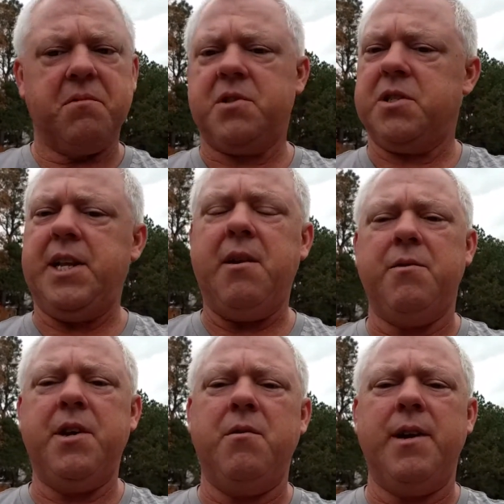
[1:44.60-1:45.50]
still
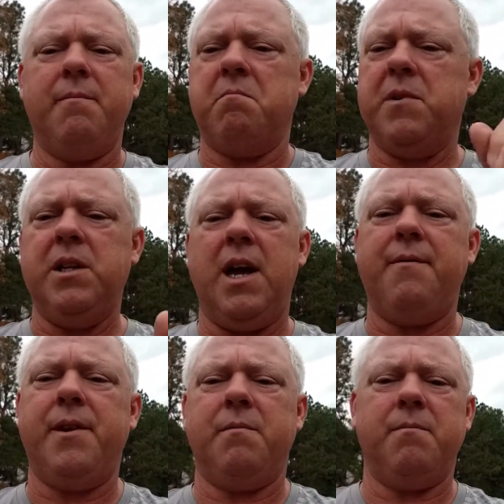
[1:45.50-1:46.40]
doing it,
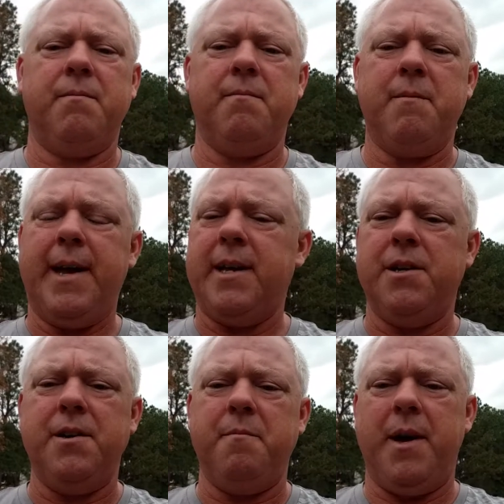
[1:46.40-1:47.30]
love it, making
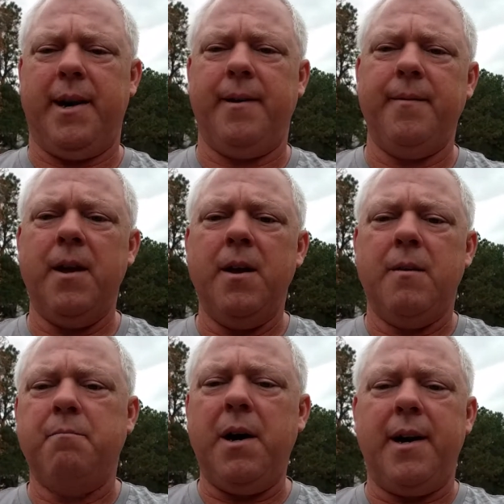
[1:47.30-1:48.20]
good money.
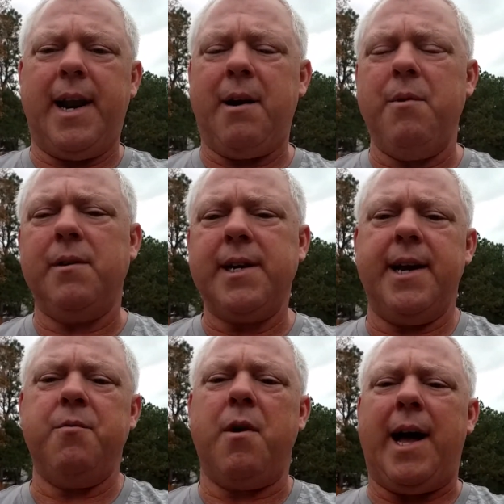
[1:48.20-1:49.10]
But I will tell
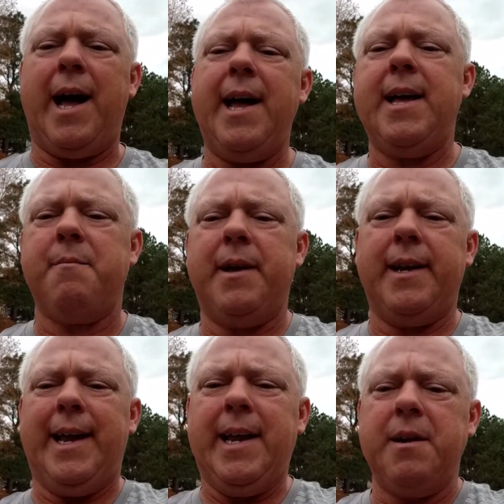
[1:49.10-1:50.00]
you what, I am
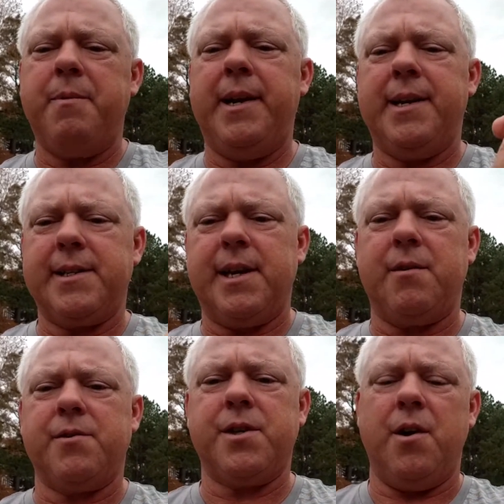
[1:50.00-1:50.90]
an independent
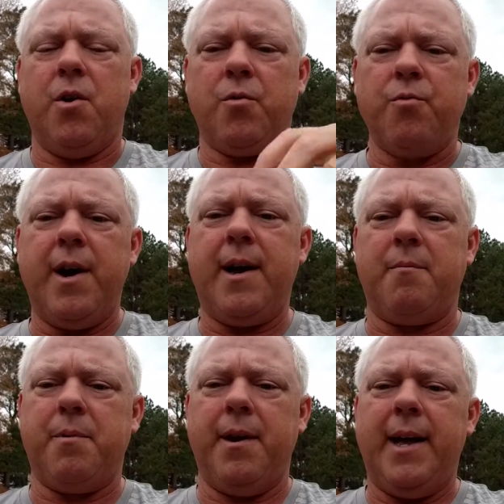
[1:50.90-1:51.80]
sales rep
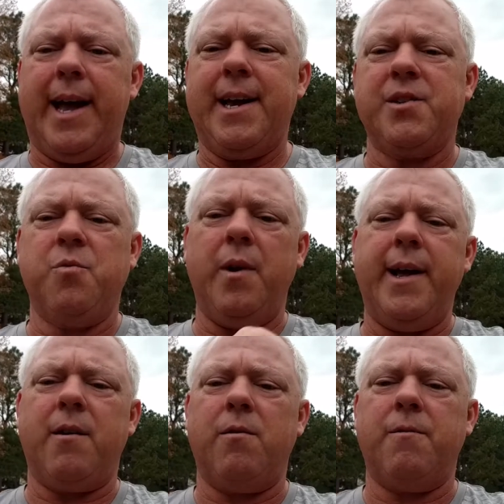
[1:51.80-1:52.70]
as
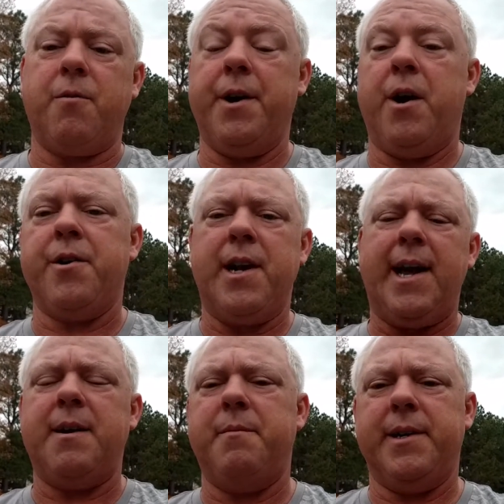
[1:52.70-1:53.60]
well for an
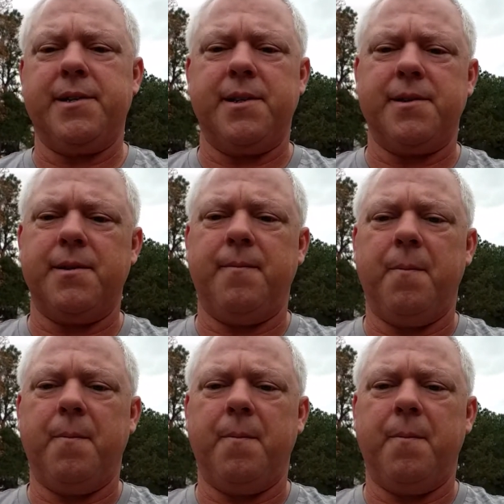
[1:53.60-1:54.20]
online business.